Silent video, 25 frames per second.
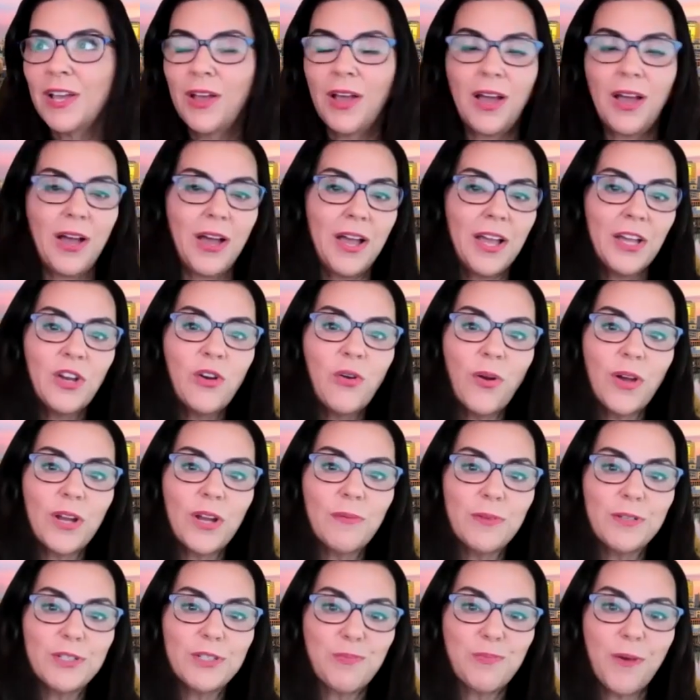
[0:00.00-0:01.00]
uh,
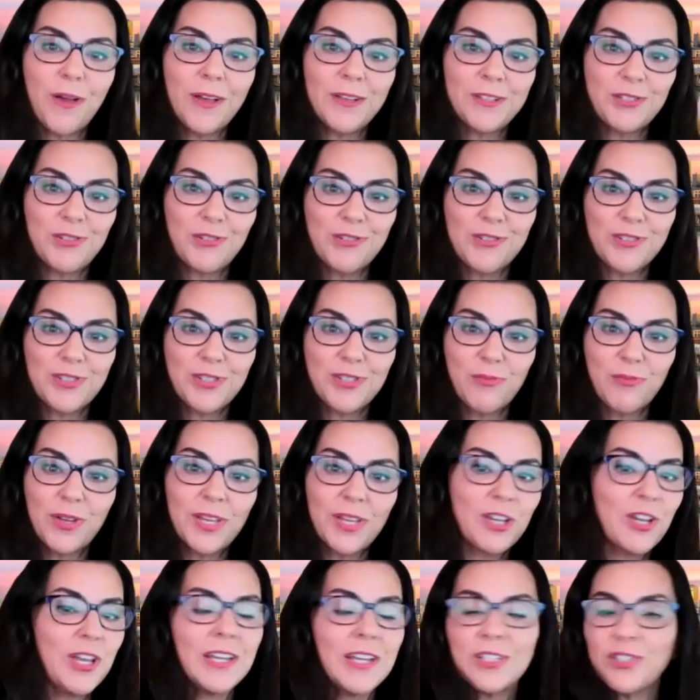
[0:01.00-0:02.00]
incredible sponsors.
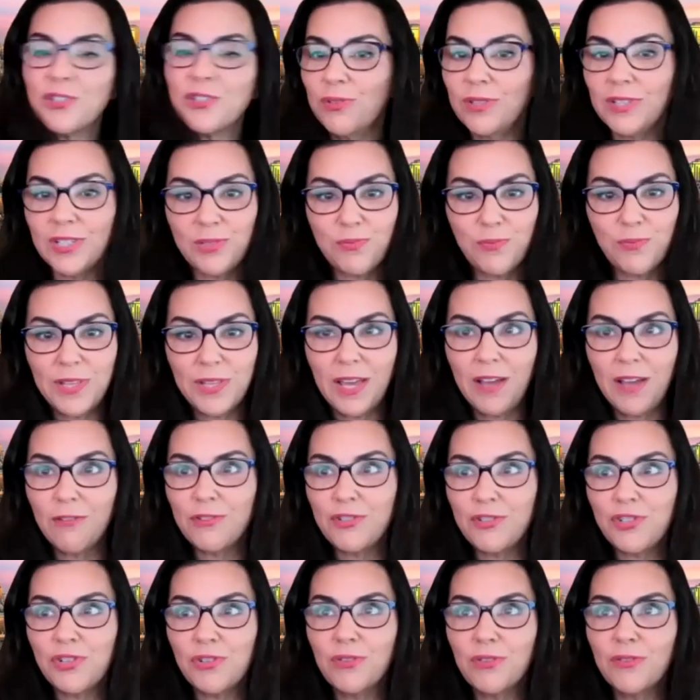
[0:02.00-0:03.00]
We can't do this
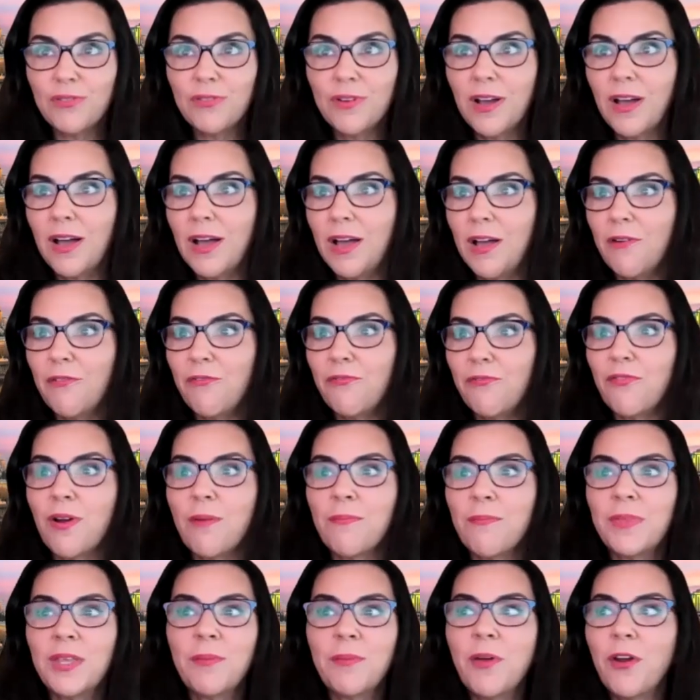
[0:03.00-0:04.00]
without you. Uh,
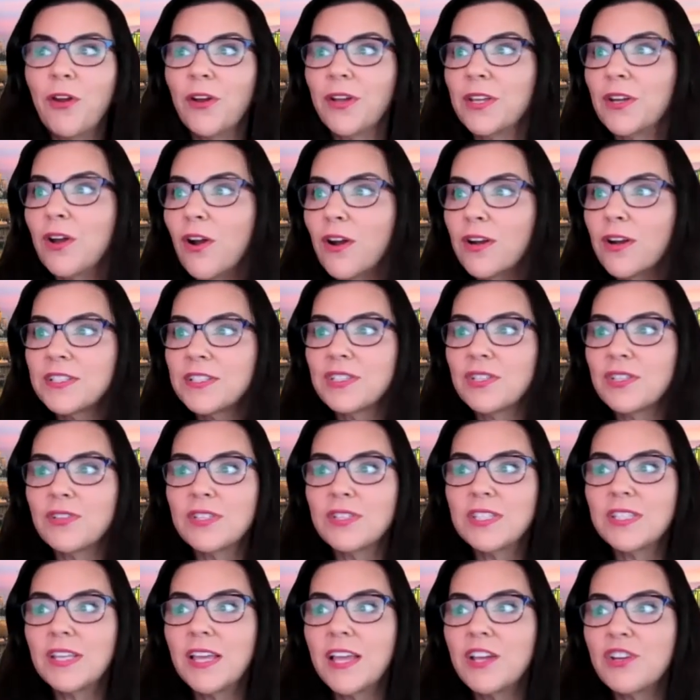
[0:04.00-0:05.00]
from the American Heart
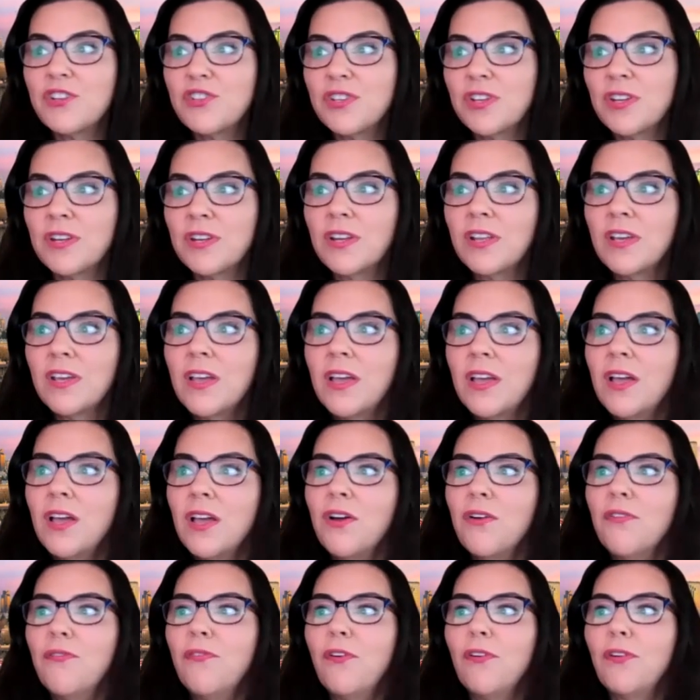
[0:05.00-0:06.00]
Association,
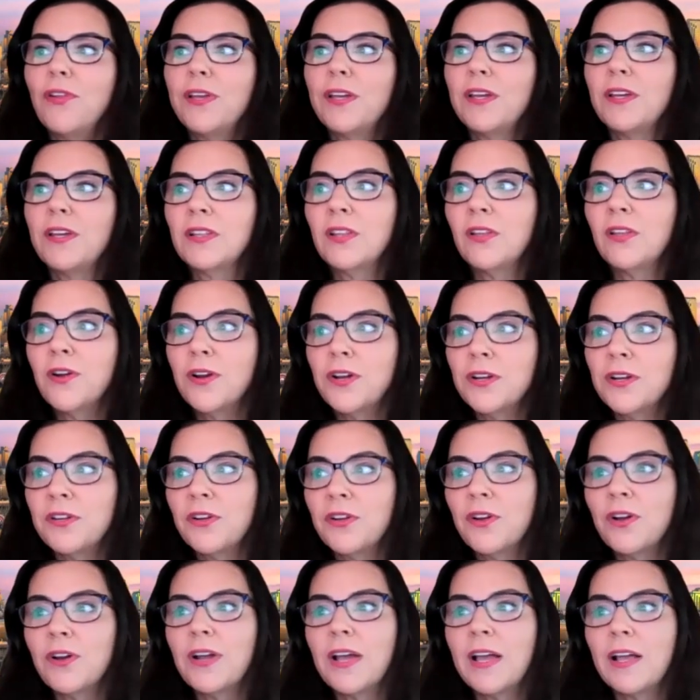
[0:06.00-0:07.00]
Foley and
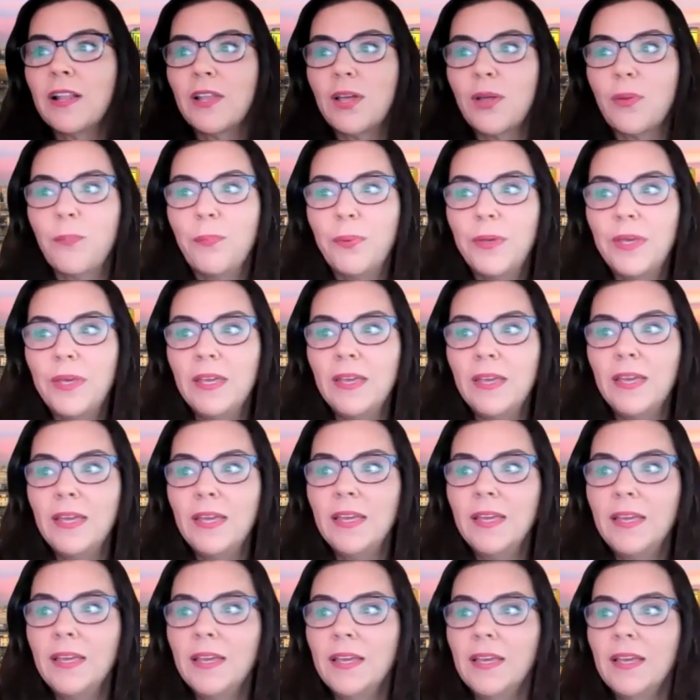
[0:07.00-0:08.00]
Lardner,
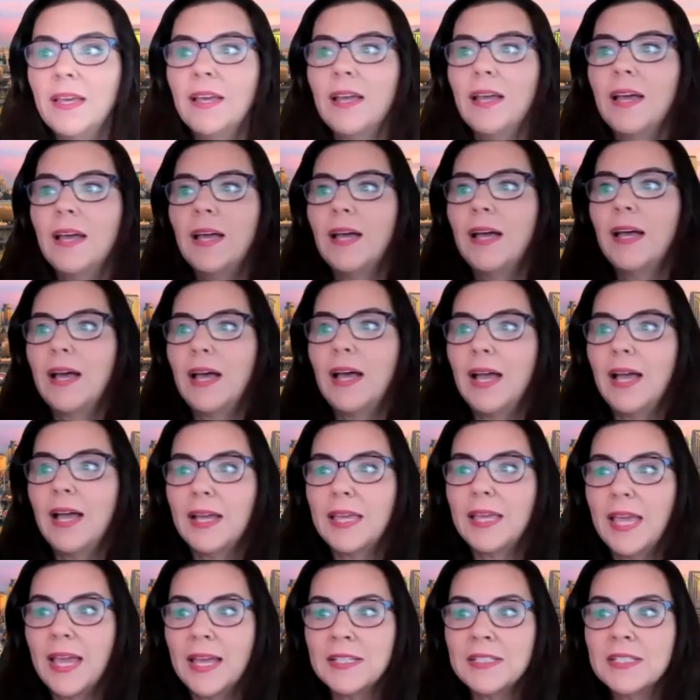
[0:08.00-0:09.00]
LLP, uh,
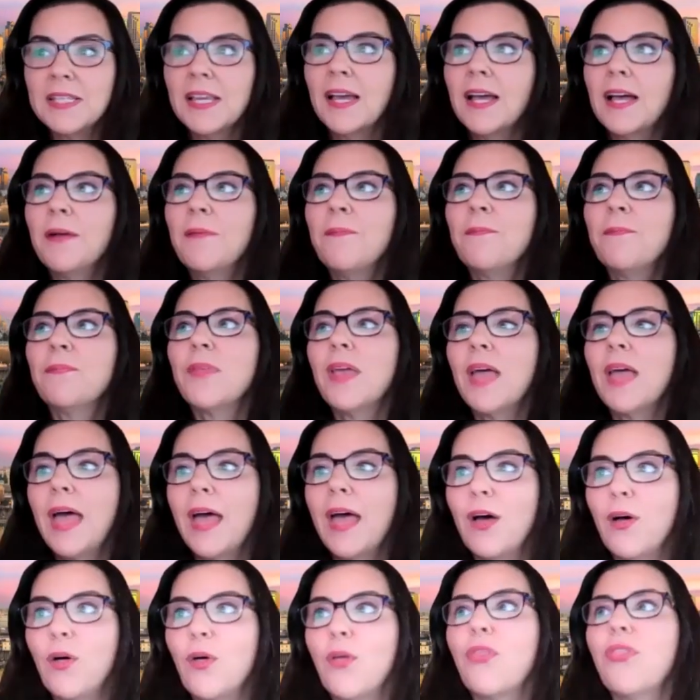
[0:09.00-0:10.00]
Akenta
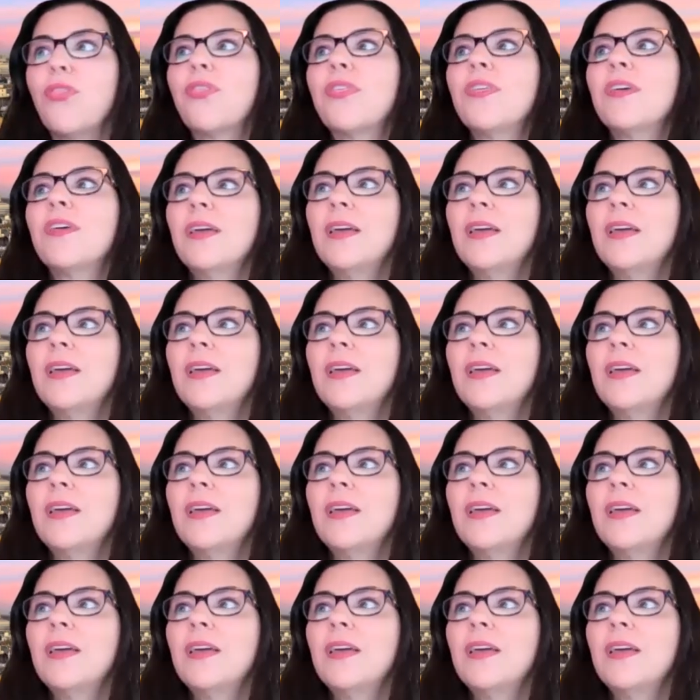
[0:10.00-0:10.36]
Health,